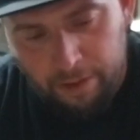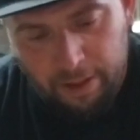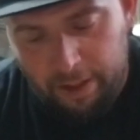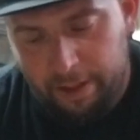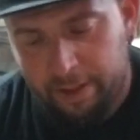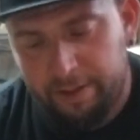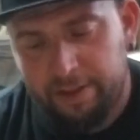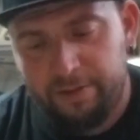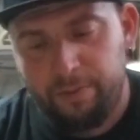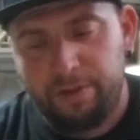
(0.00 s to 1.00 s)
And
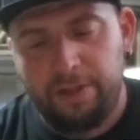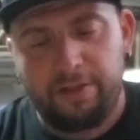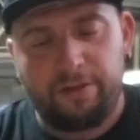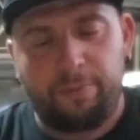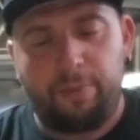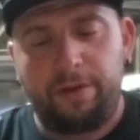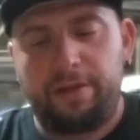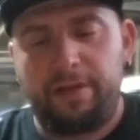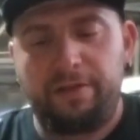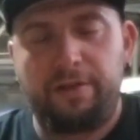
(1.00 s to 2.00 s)
this will not disappoint.
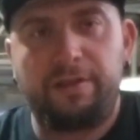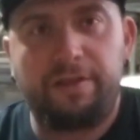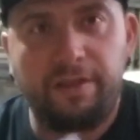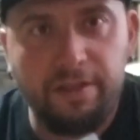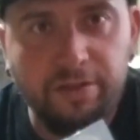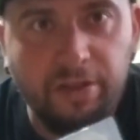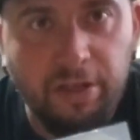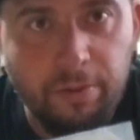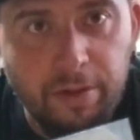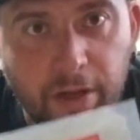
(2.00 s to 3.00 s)
As you can see,
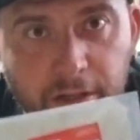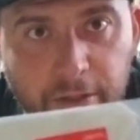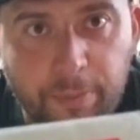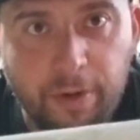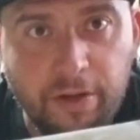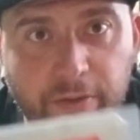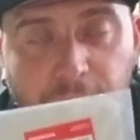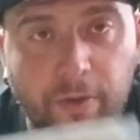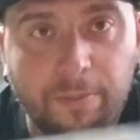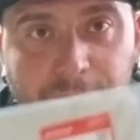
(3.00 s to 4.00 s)
genuine Honda parts
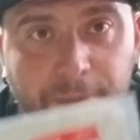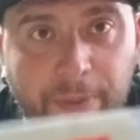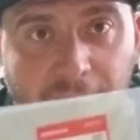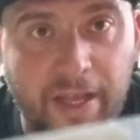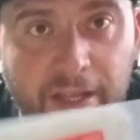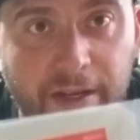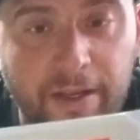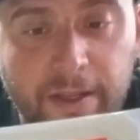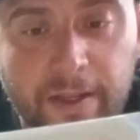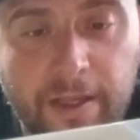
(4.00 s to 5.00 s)
from Japan.
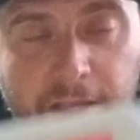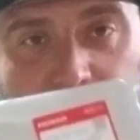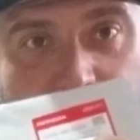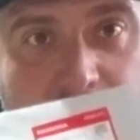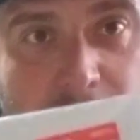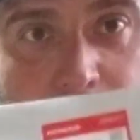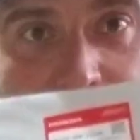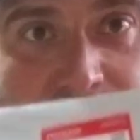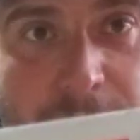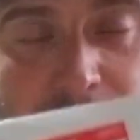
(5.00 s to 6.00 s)

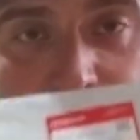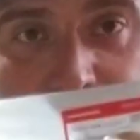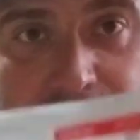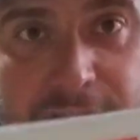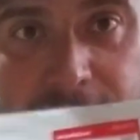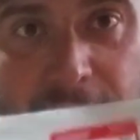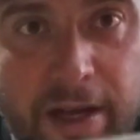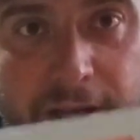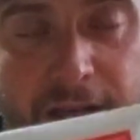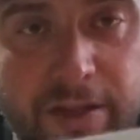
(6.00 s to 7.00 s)
eBay sometimes does
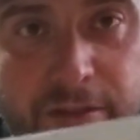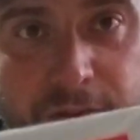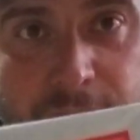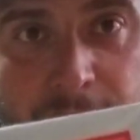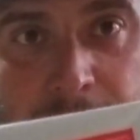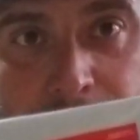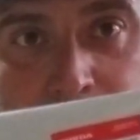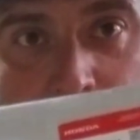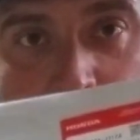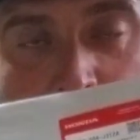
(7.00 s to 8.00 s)
not get you
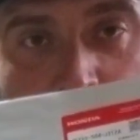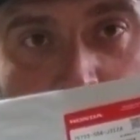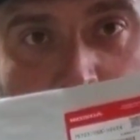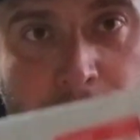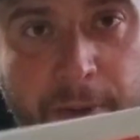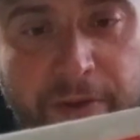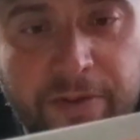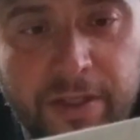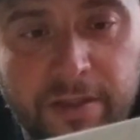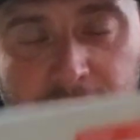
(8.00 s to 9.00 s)
rip-off
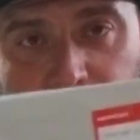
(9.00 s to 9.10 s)
shit.